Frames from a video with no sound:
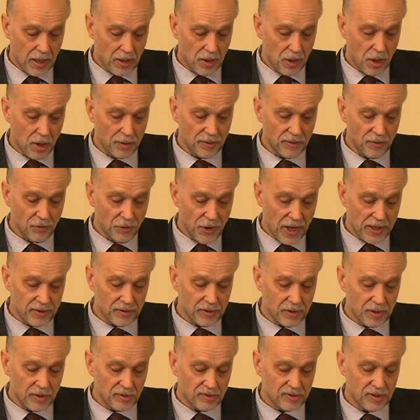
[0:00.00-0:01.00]
the
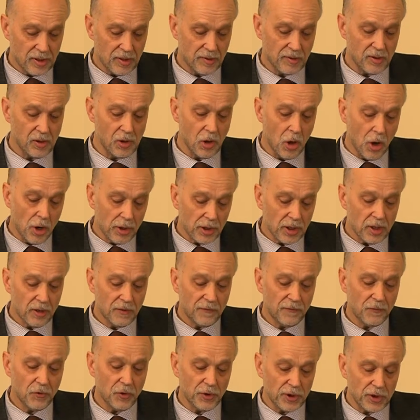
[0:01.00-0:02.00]
readiness and the longing
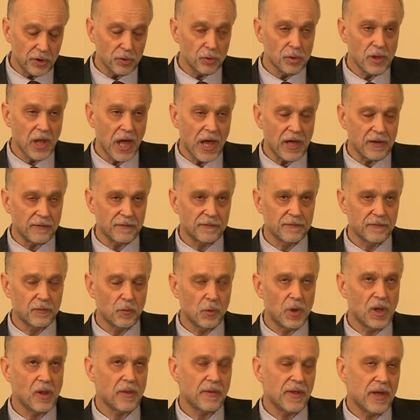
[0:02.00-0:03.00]
for a new life.
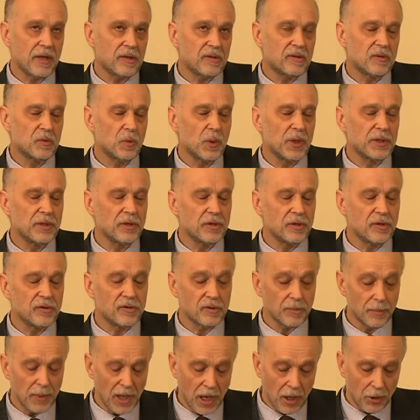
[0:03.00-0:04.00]
Well, that's what it is
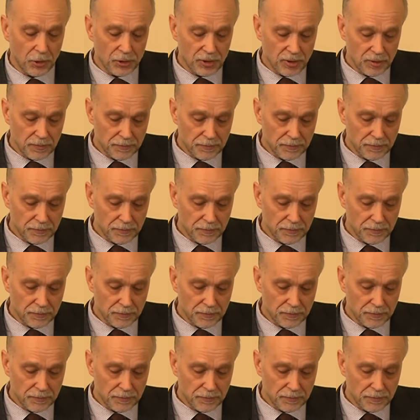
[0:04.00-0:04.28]
about.